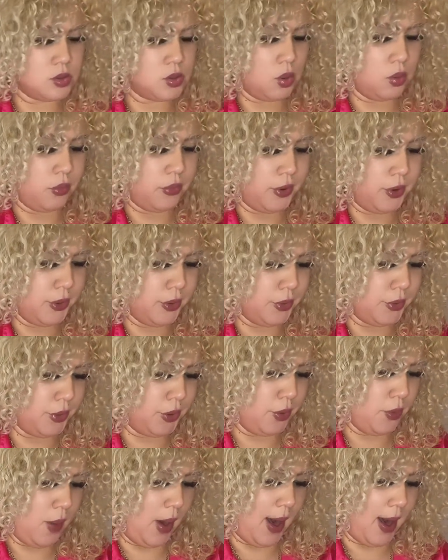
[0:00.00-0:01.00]
So, Virgo,
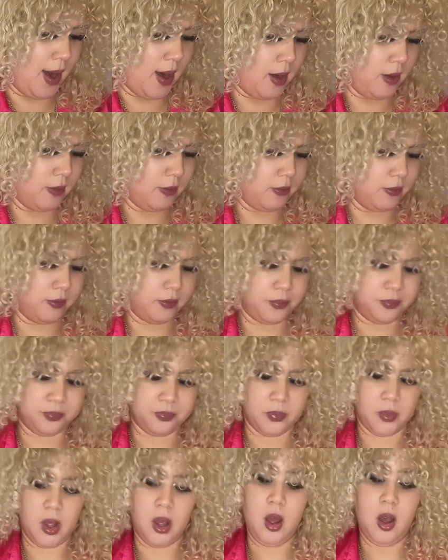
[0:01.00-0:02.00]
you have
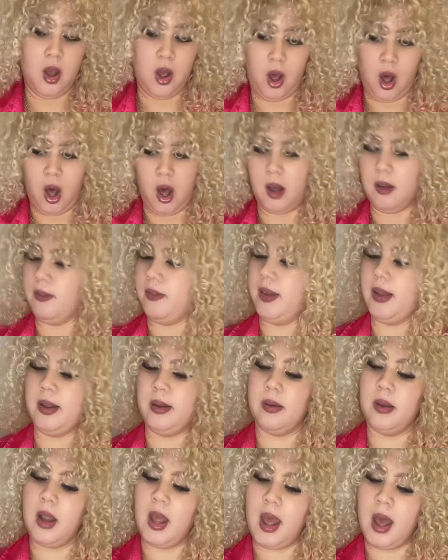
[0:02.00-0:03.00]

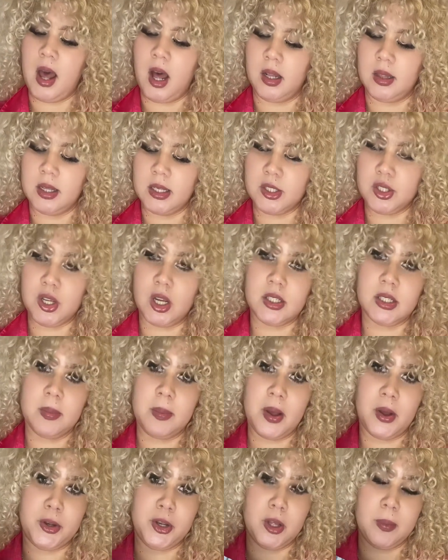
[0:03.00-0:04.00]
coffin. Um, this talks
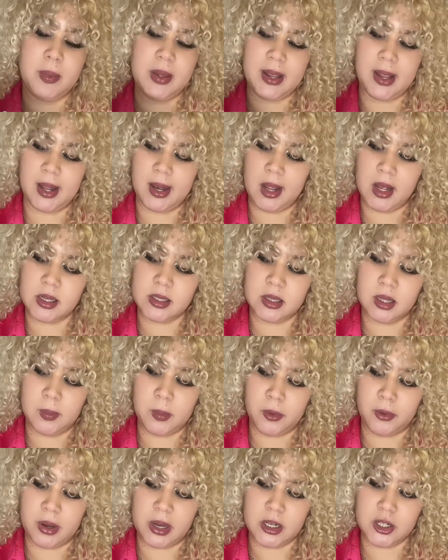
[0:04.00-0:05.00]
about new beginnings,
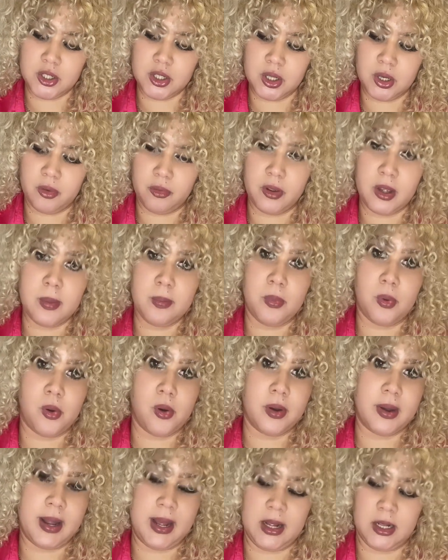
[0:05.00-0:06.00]
liberation,
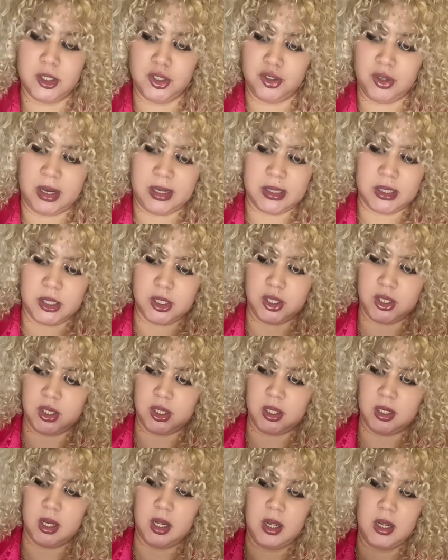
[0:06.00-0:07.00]
reborn, and
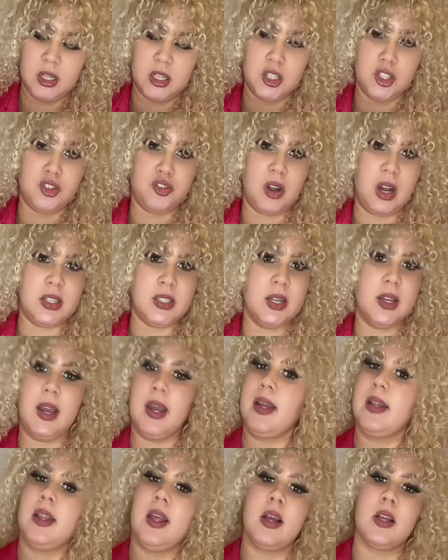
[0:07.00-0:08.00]
transition. Tragic
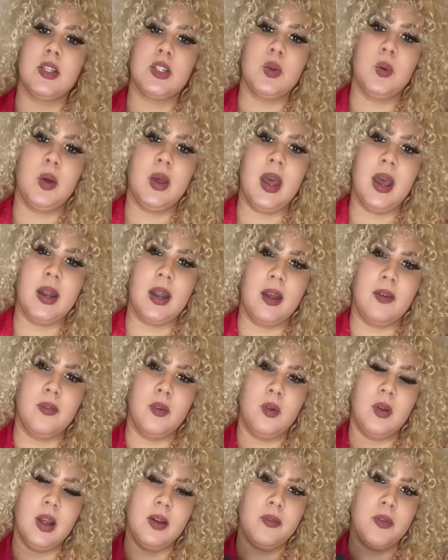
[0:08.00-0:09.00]
ending. So, again, I
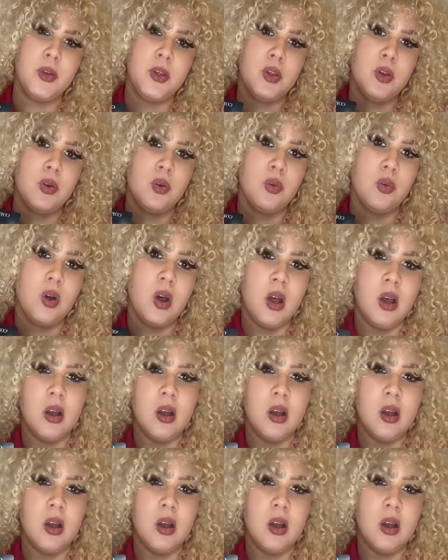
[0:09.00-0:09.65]
feel like for you,